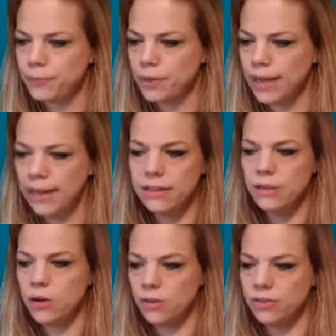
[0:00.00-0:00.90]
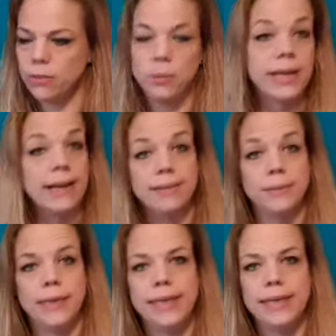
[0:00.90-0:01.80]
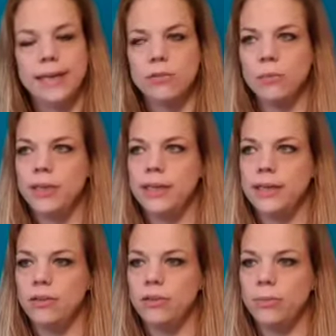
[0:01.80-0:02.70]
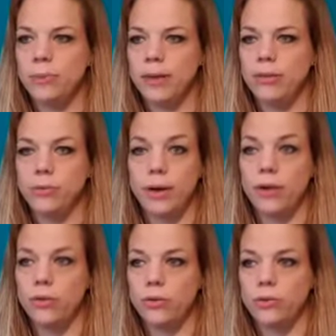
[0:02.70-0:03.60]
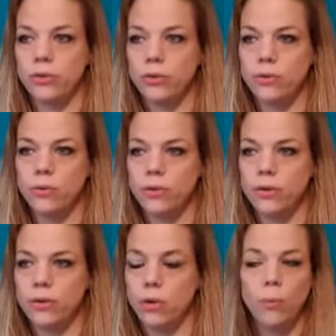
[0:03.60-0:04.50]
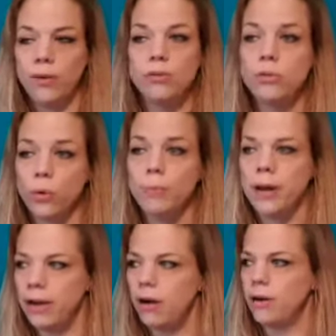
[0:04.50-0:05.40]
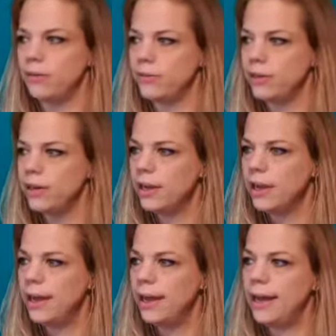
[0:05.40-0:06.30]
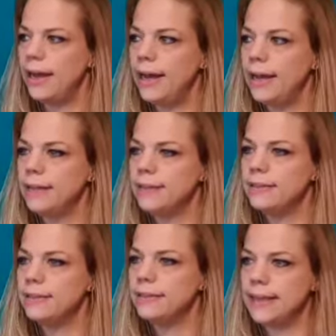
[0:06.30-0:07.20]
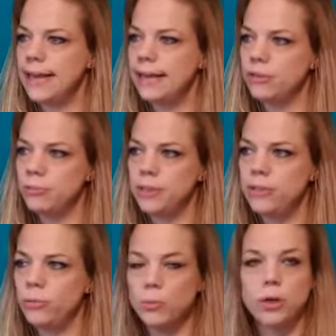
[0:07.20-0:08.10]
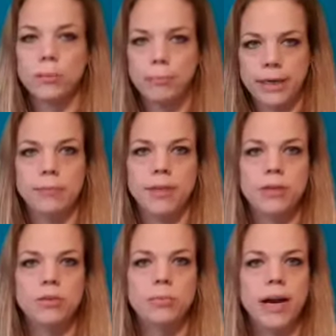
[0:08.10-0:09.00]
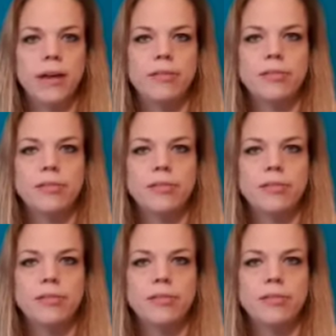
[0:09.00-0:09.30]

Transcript: had contact with Katowiki. Katowiki is the place where I also always sold my art. And they asked me to work bigger because my